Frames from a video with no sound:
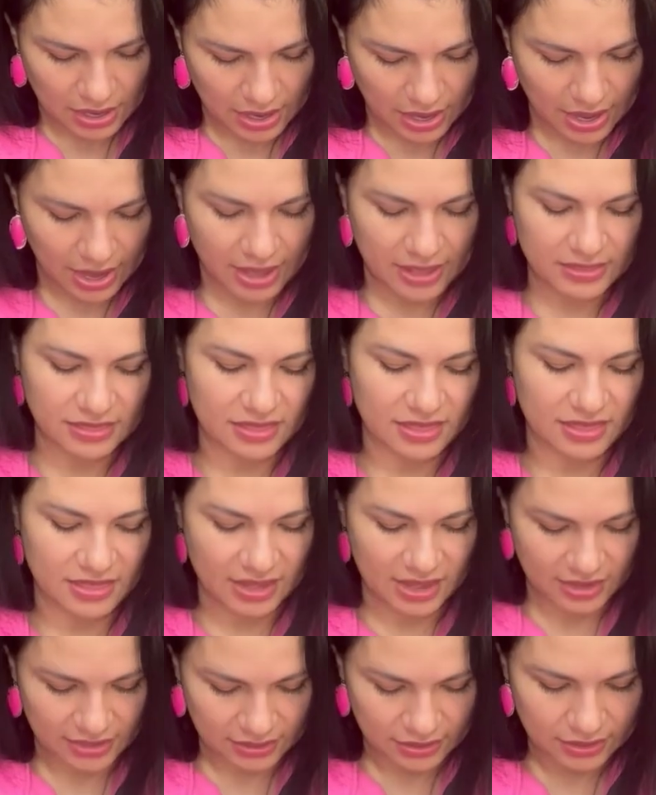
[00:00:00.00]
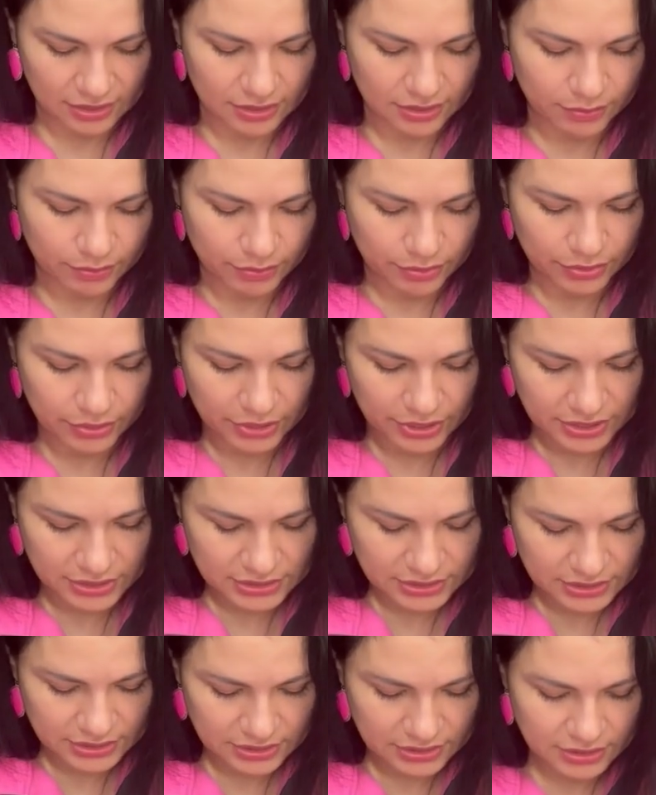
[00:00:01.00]
And then put
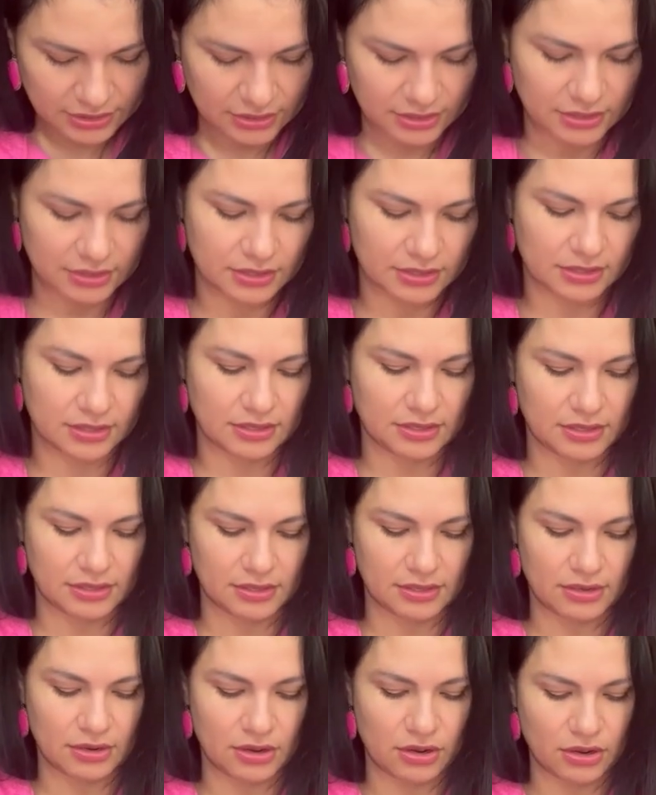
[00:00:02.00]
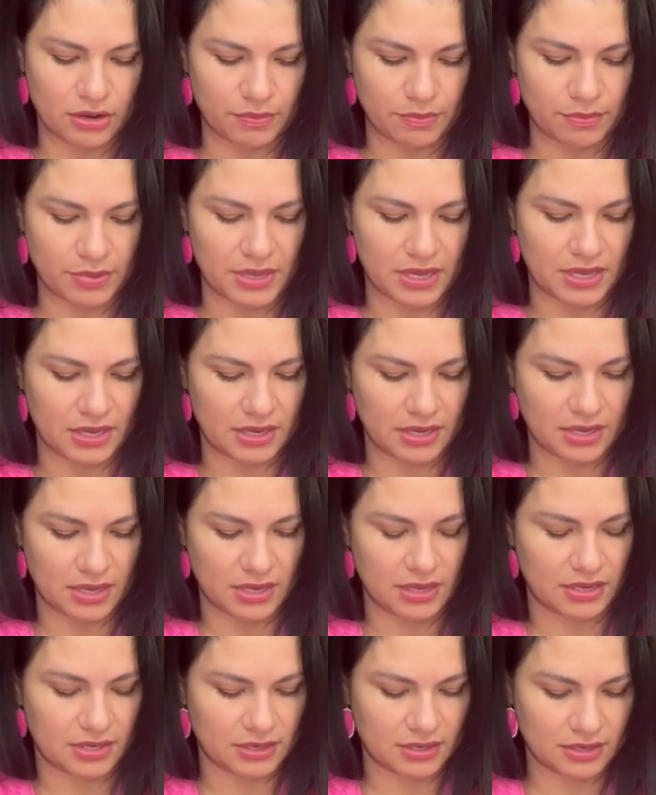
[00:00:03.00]
our pin
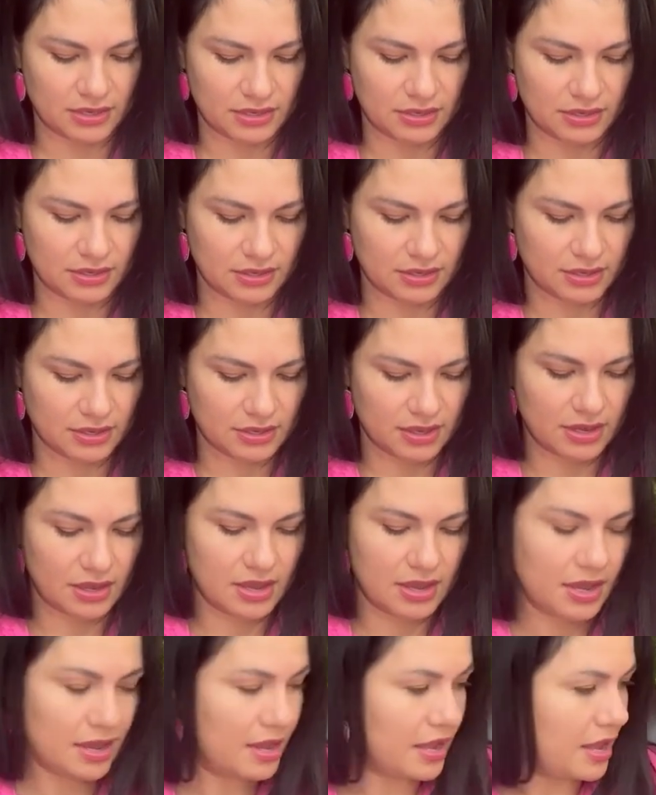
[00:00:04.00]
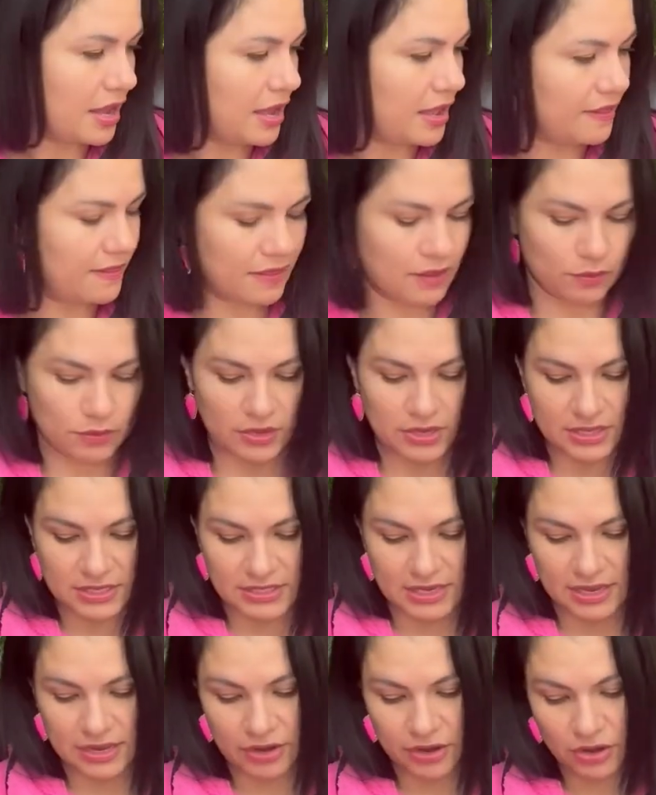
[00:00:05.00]
in. And then we could
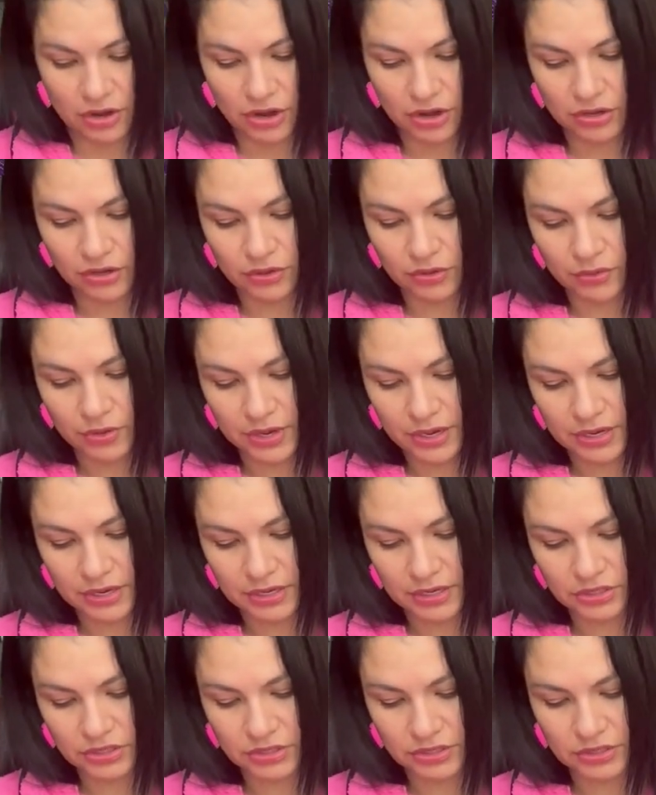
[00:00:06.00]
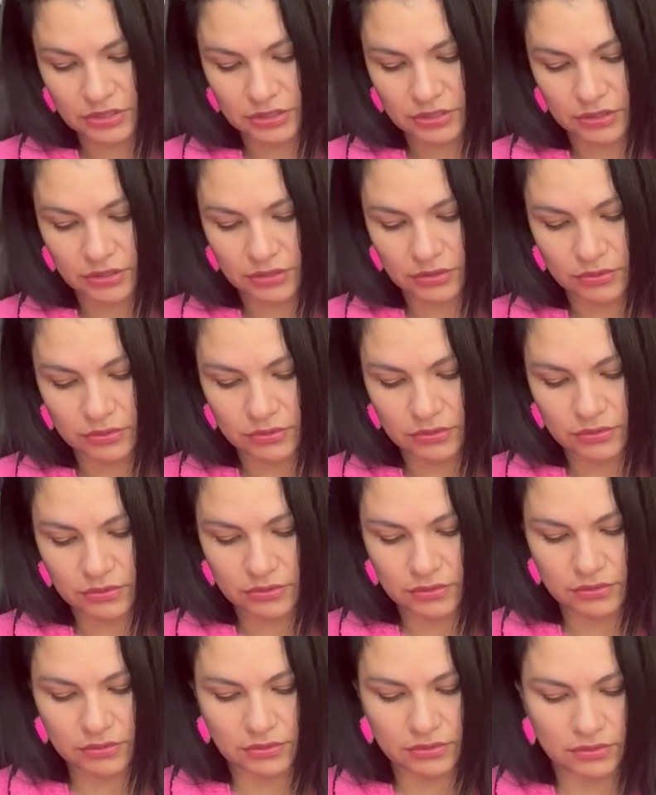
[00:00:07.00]
take our hot glue gun and just glue
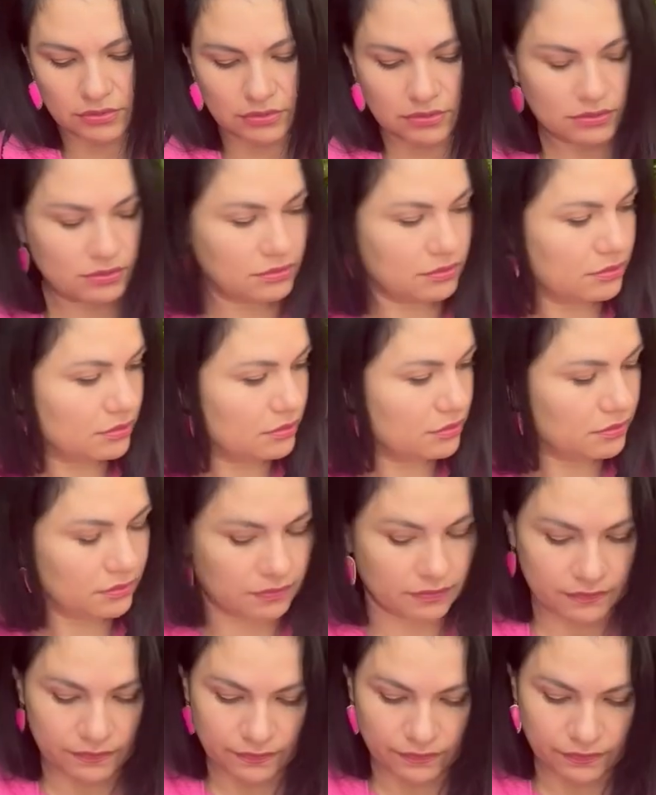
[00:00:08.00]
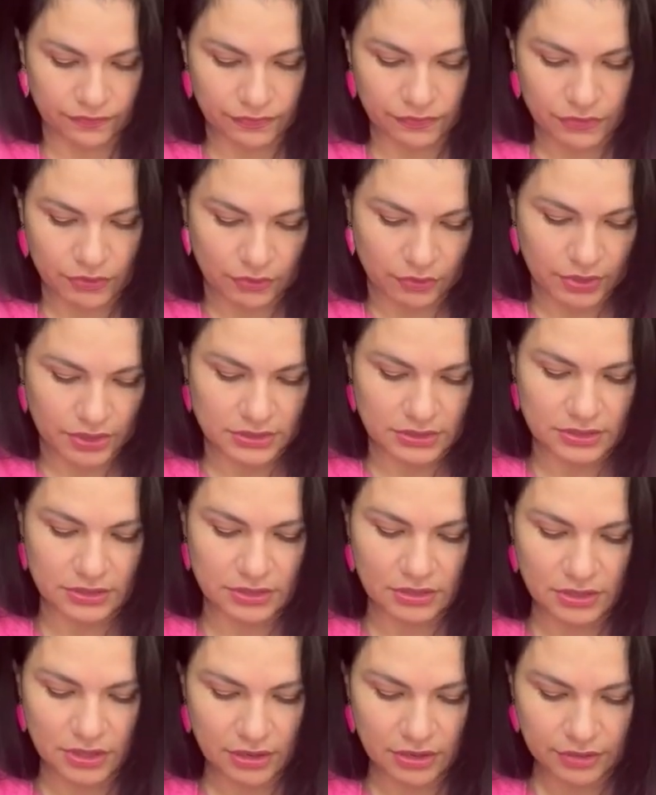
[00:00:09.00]
the rest
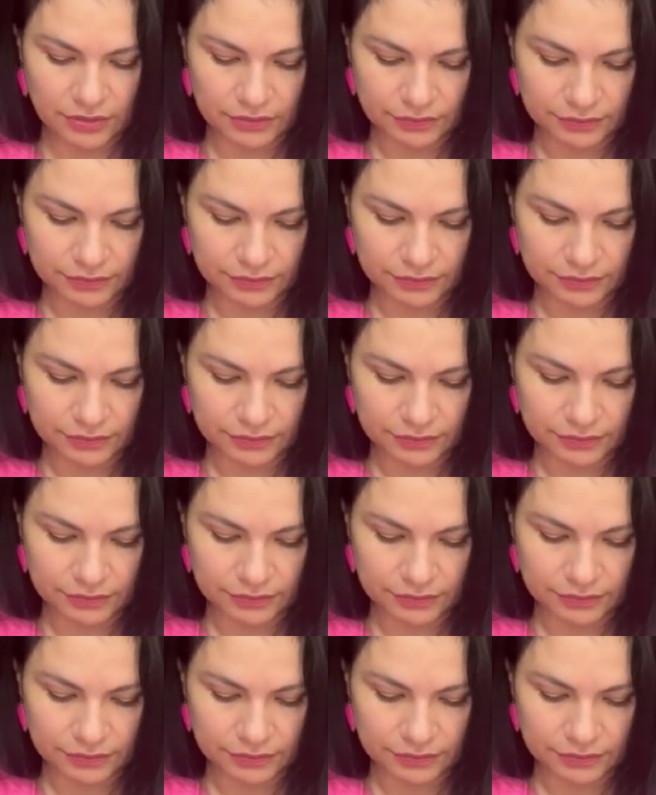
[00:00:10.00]
in there.